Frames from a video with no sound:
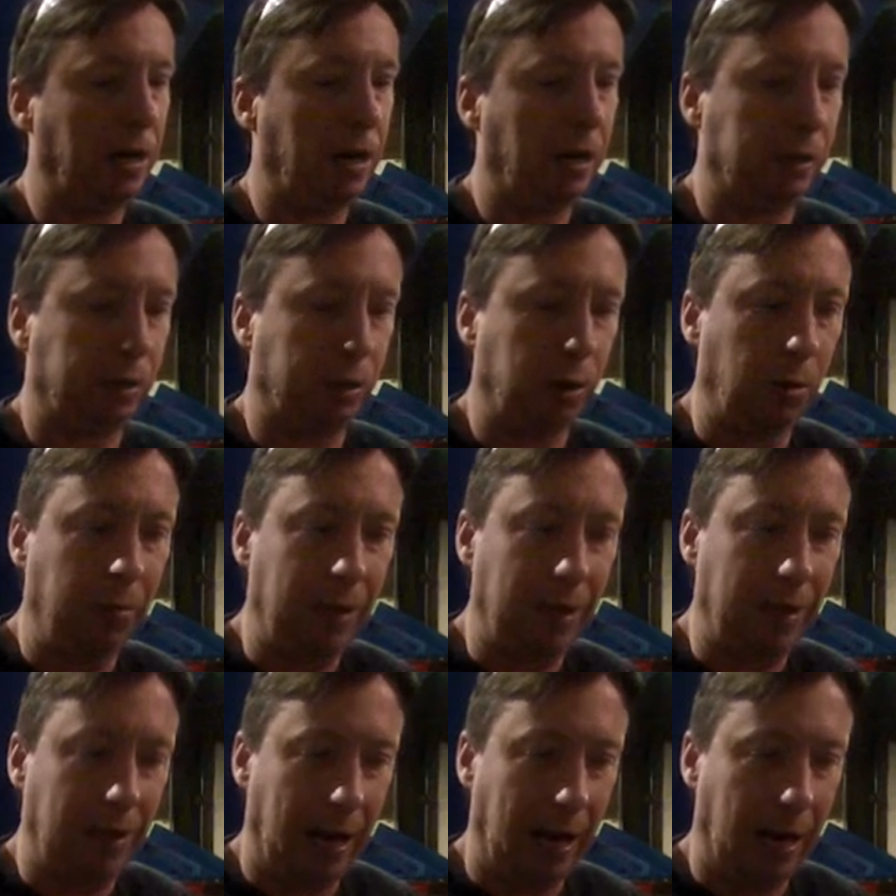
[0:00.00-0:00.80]

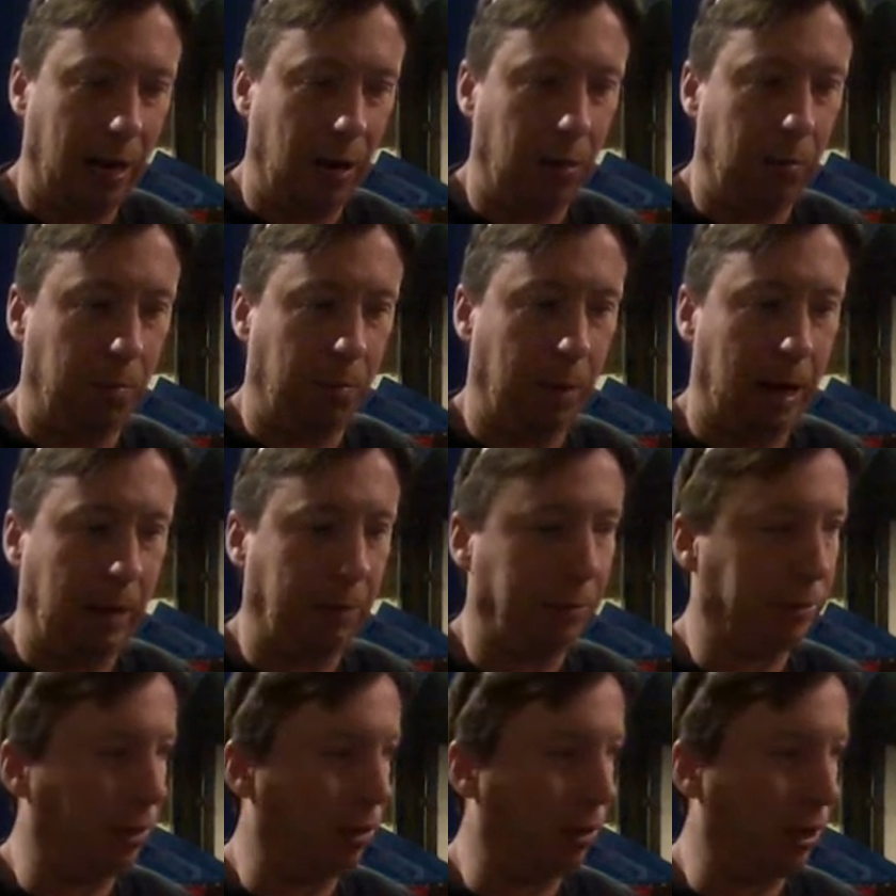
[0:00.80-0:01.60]
Assuming that all the
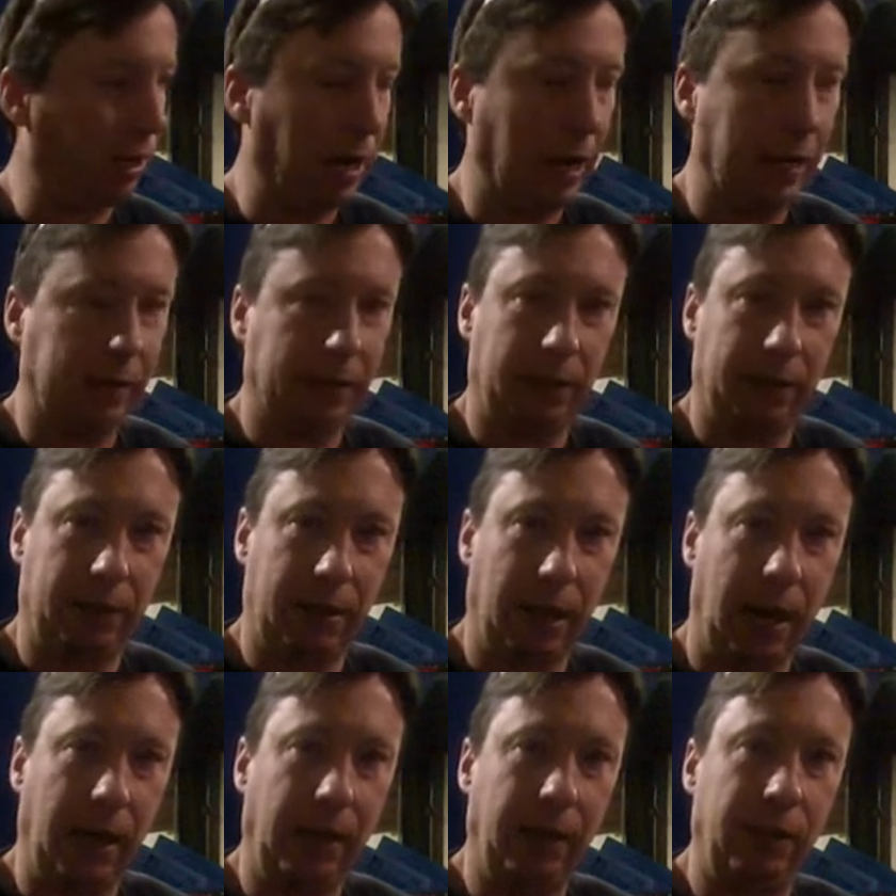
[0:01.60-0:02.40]
pipes are connected,
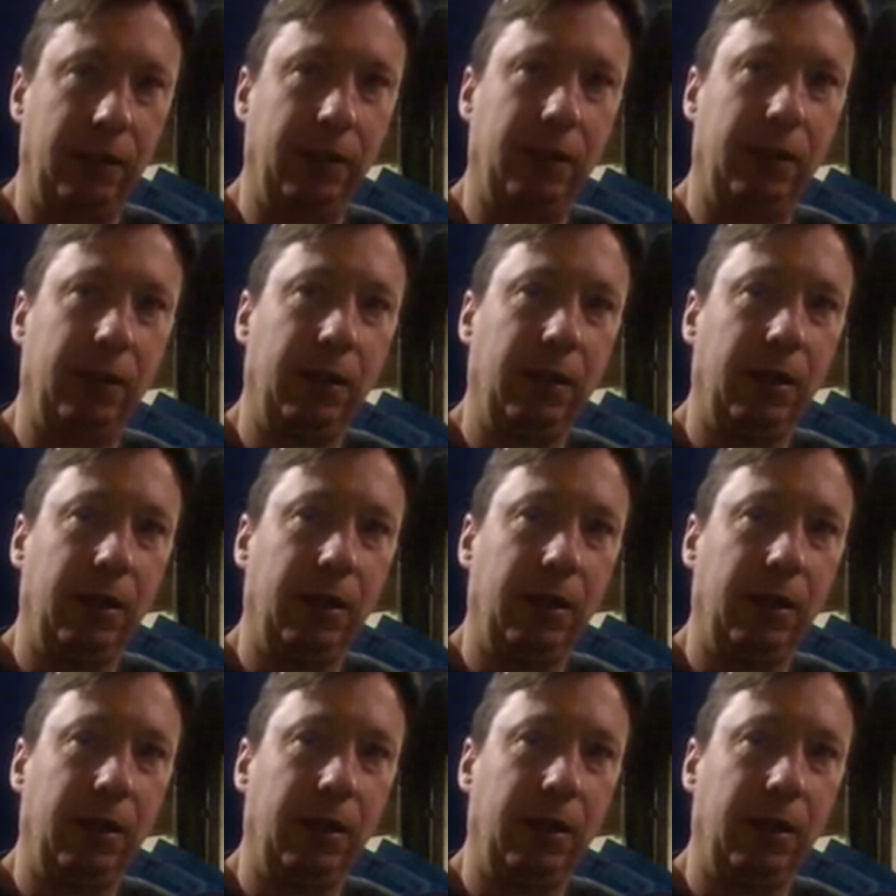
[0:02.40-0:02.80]
tightened,